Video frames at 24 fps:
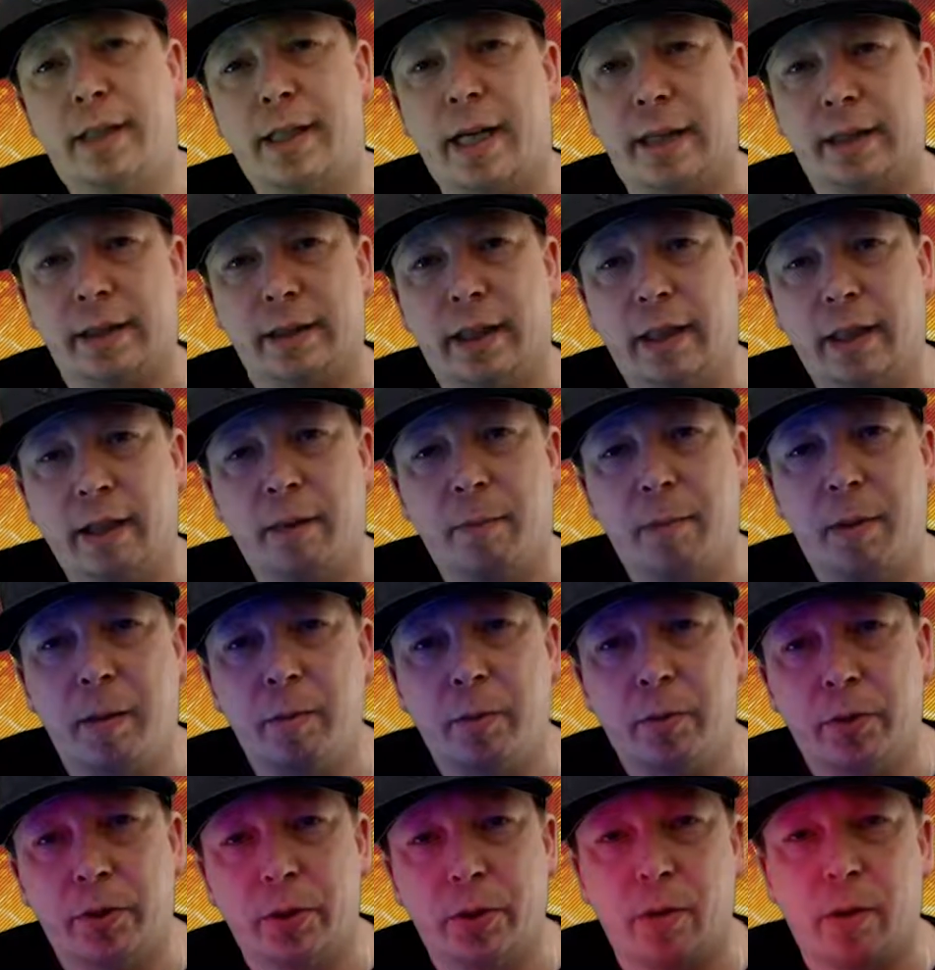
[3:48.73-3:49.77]
testing that
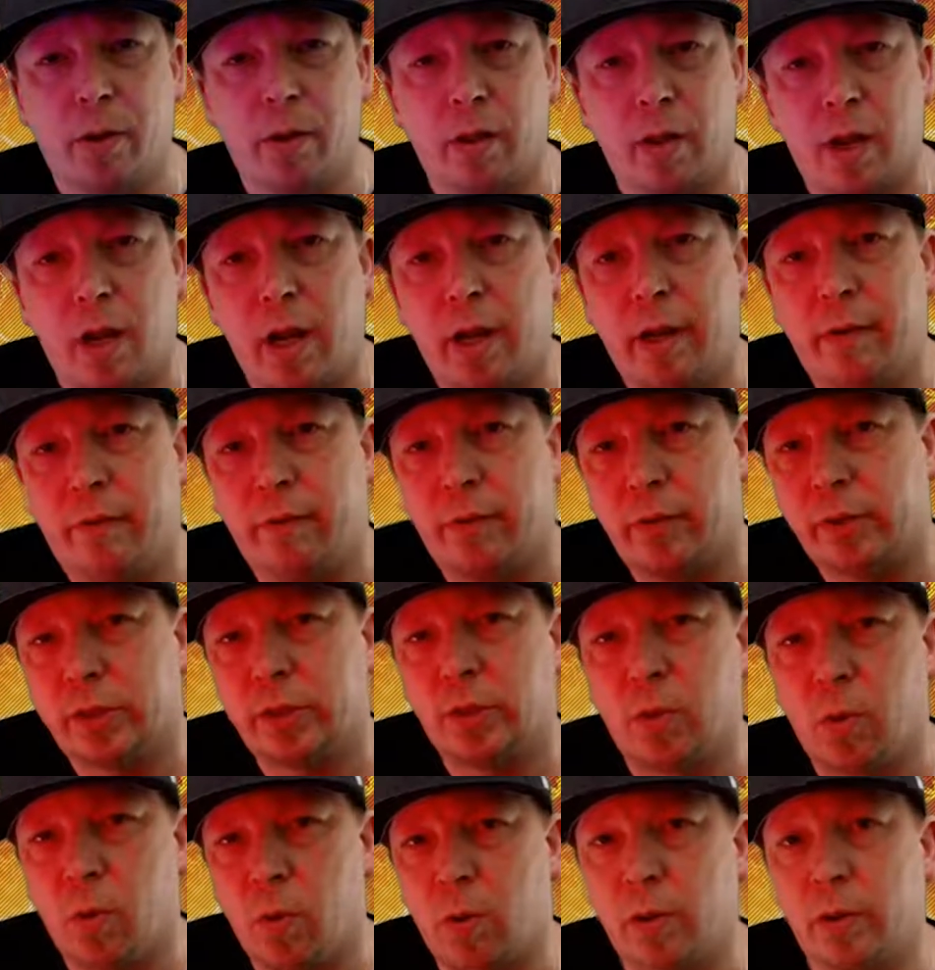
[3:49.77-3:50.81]
people do online for
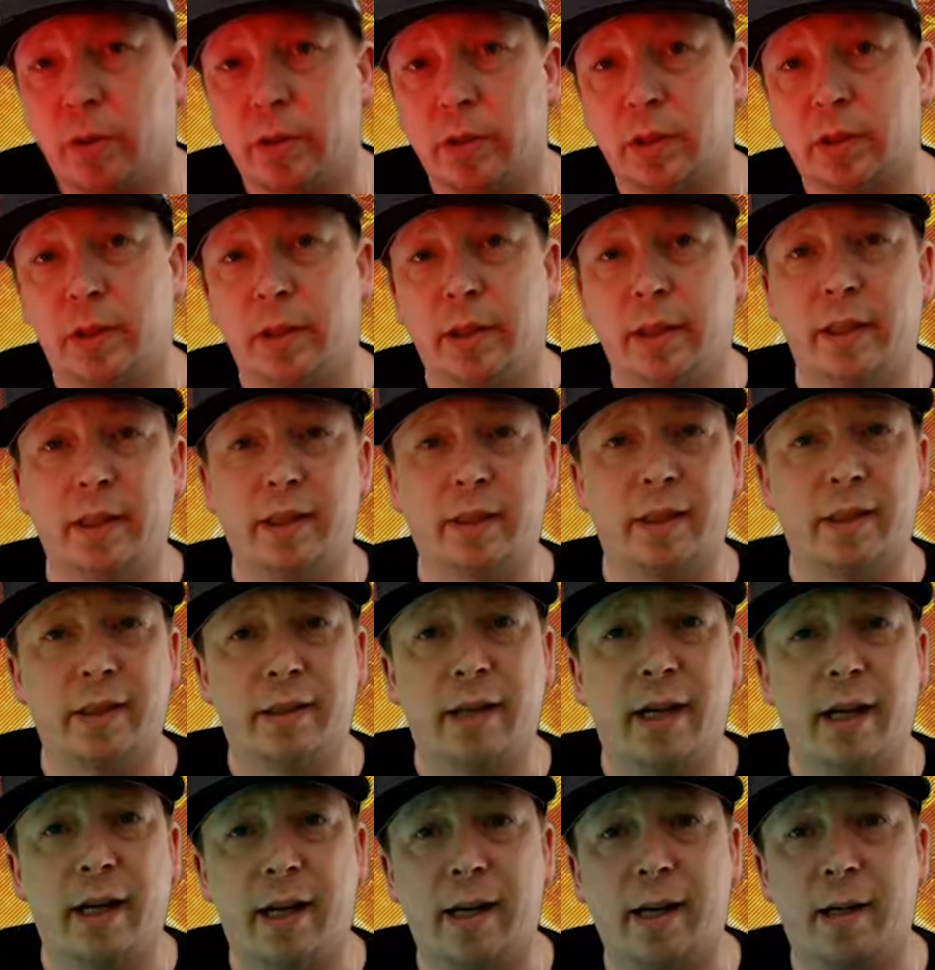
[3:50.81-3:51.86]
scores is in
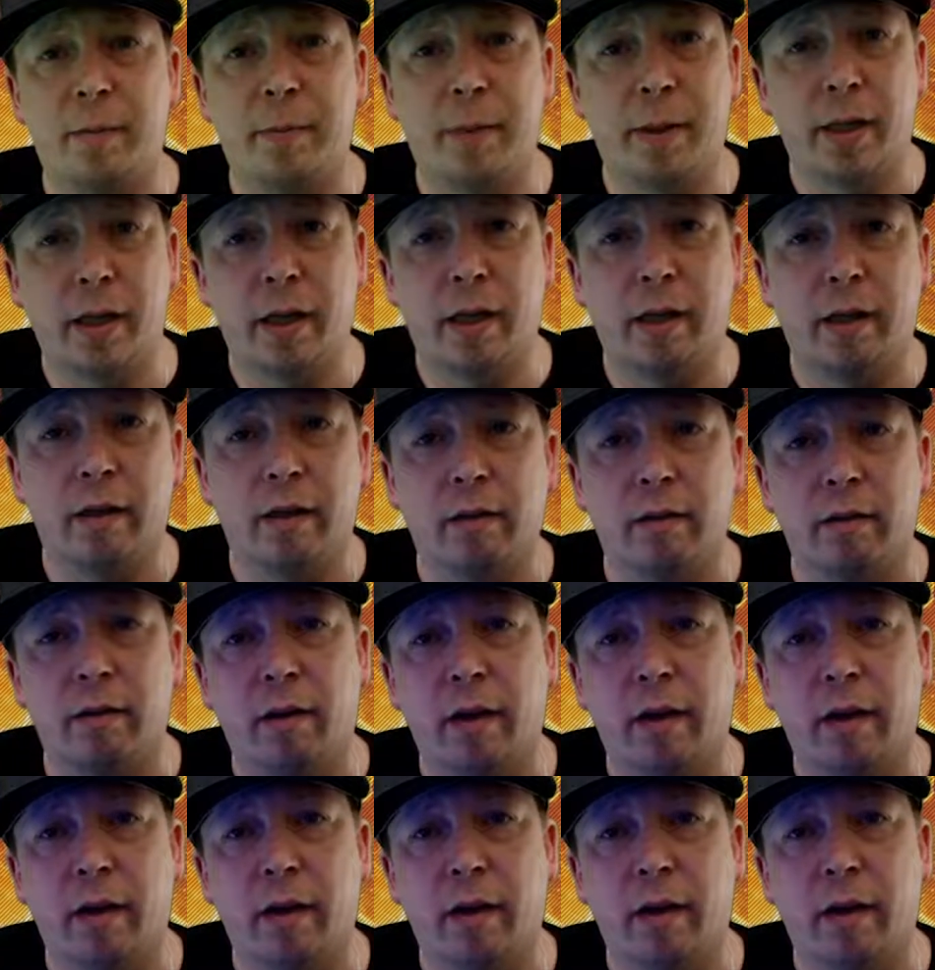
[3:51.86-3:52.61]
1080p